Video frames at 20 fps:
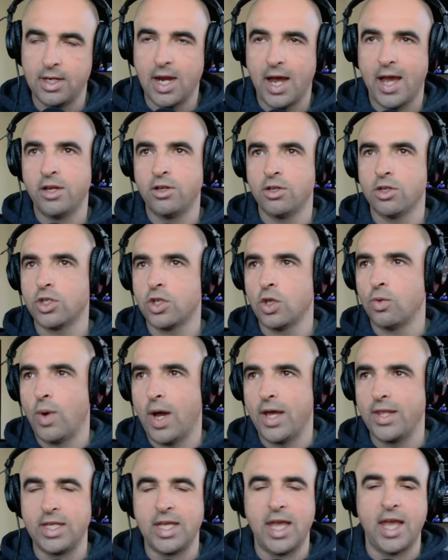I understood
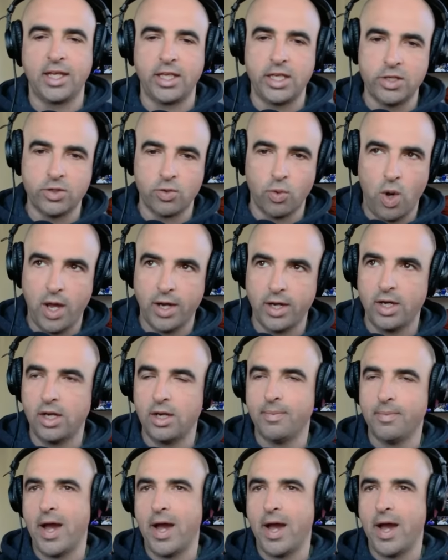why the Yankees wanted him.